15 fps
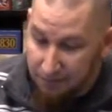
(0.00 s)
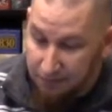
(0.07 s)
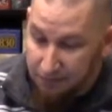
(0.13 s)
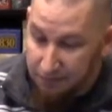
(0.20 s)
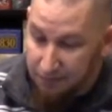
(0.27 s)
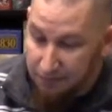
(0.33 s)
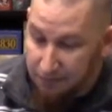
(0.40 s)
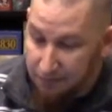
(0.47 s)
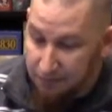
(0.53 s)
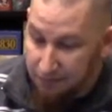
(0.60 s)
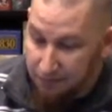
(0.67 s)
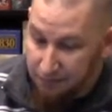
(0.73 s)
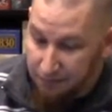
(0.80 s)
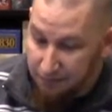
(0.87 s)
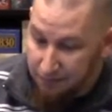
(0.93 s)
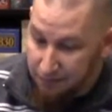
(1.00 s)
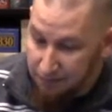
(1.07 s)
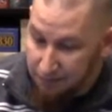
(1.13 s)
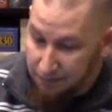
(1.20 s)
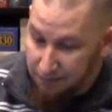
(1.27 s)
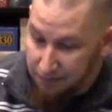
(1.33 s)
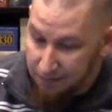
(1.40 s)

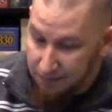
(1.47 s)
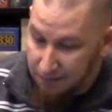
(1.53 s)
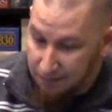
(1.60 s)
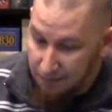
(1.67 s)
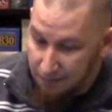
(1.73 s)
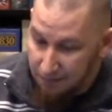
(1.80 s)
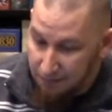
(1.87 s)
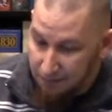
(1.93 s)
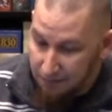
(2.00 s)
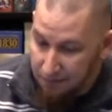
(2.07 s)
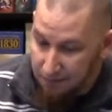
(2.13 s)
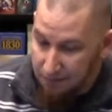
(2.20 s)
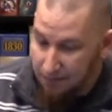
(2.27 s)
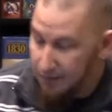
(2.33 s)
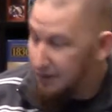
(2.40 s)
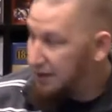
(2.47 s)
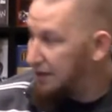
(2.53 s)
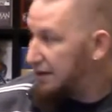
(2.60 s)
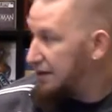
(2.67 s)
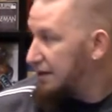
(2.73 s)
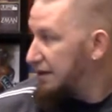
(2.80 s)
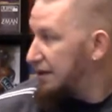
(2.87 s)

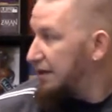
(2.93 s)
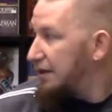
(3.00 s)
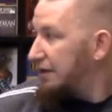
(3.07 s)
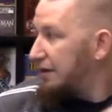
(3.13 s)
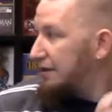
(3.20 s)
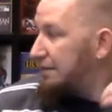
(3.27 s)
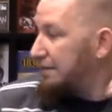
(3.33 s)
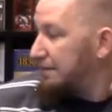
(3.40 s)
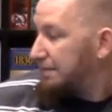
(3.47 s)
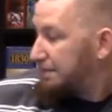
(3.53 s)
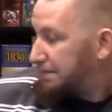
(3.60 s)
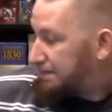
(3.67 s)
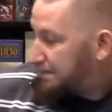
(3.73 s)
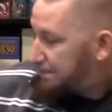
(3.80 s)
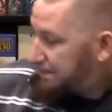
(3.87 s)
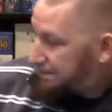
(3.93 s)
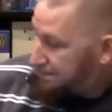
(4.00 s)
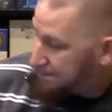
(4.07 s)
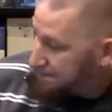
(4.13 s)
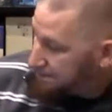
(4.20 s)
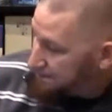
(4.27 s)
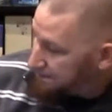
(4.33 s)

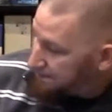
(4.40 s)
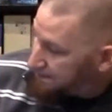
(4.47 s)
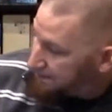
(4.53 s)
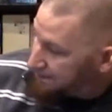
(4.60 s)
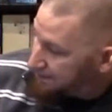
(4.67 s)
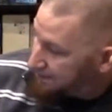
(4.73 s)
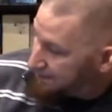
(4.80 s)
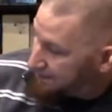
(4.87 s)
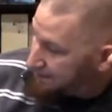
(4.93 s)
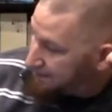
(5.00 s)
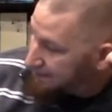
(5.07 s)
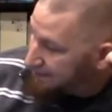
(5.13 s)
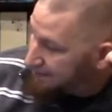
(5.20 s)
[no speech]